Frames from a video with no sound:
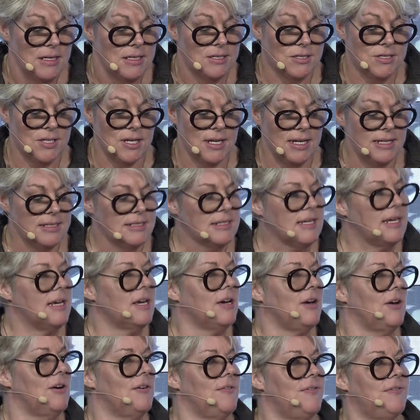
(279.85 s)
So let's
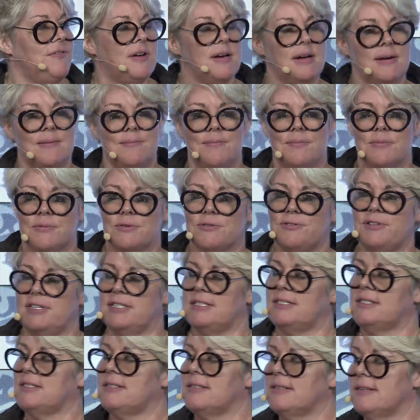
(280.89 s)
kick off.
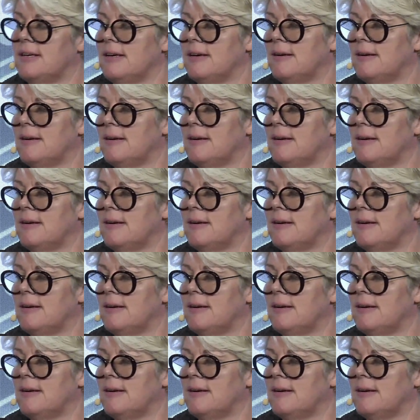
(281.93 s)
Chris,